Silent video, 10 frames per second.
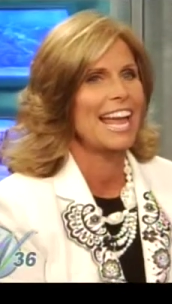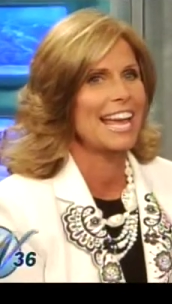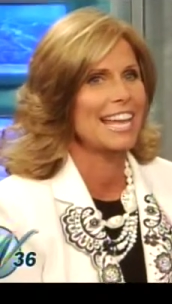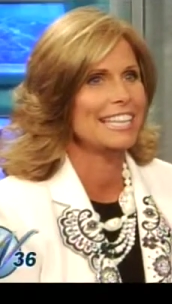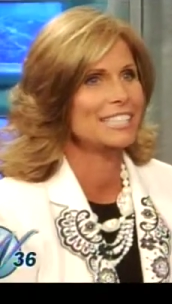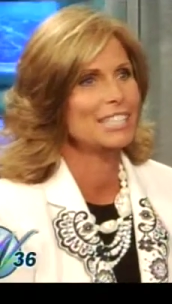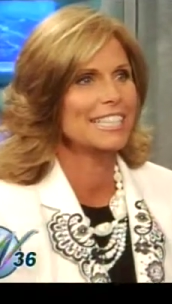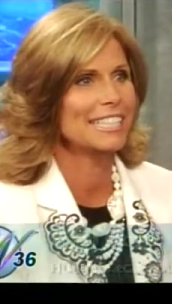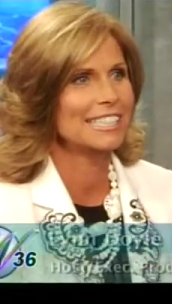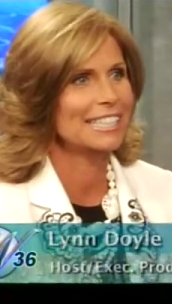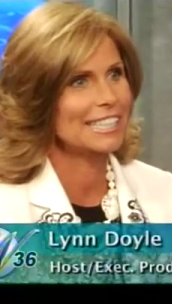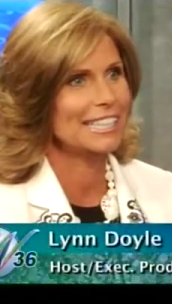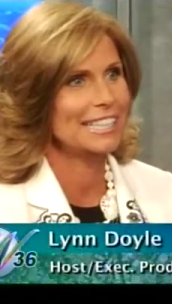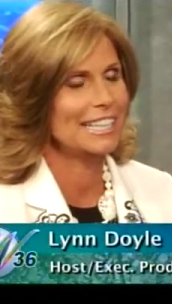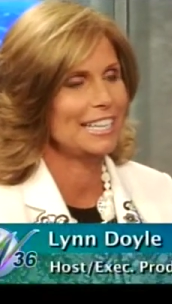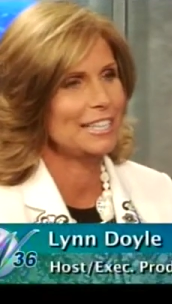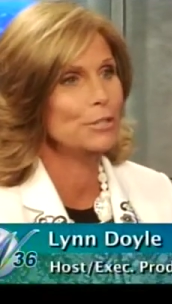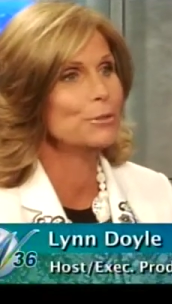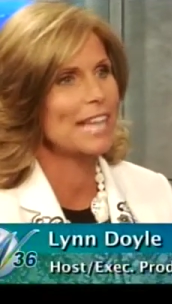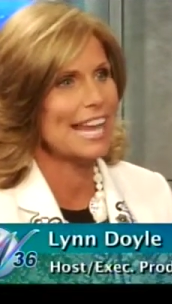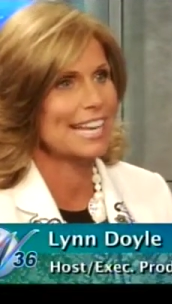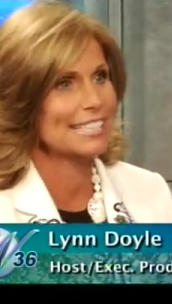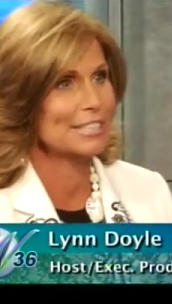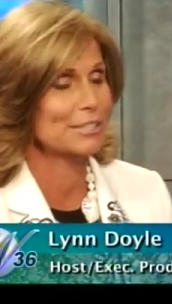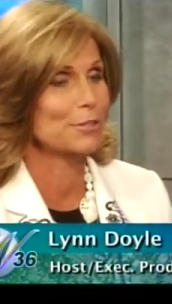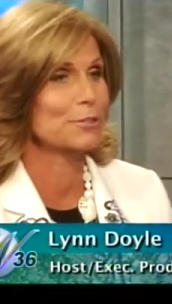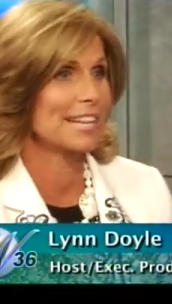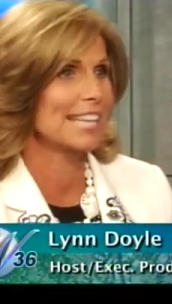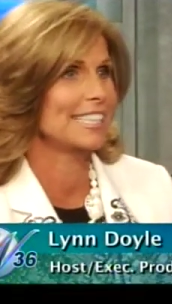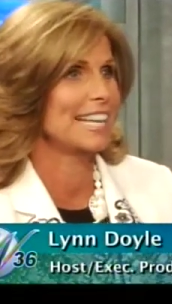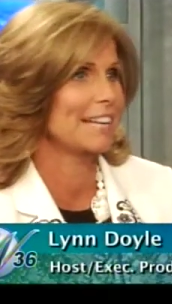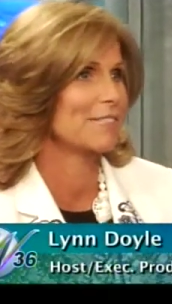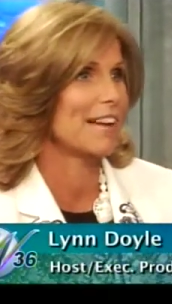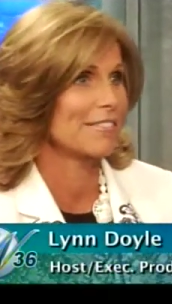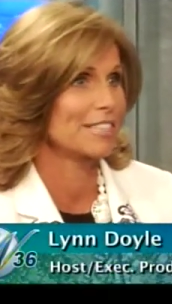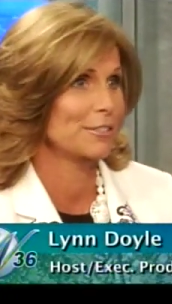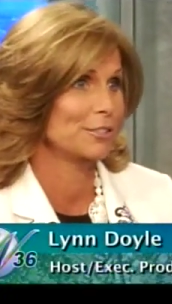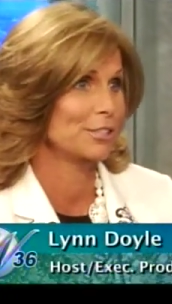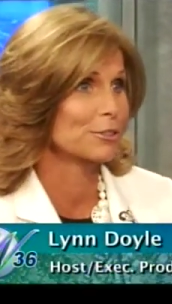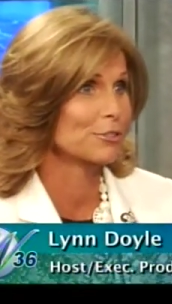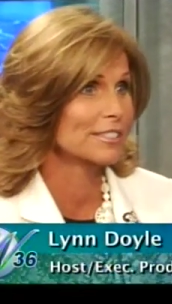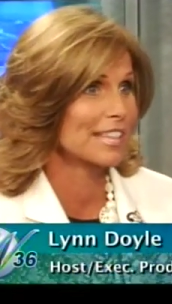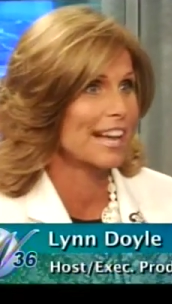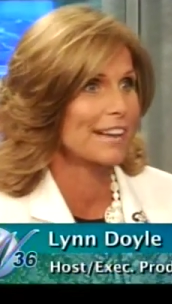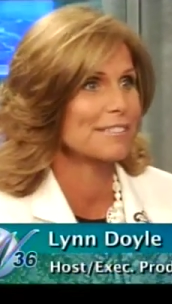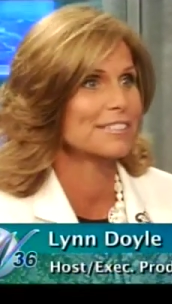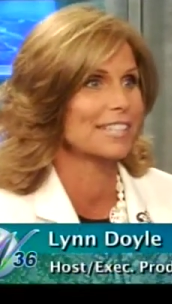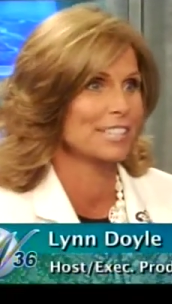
And she didn't use that as an excuse not to get involved in her children's lives.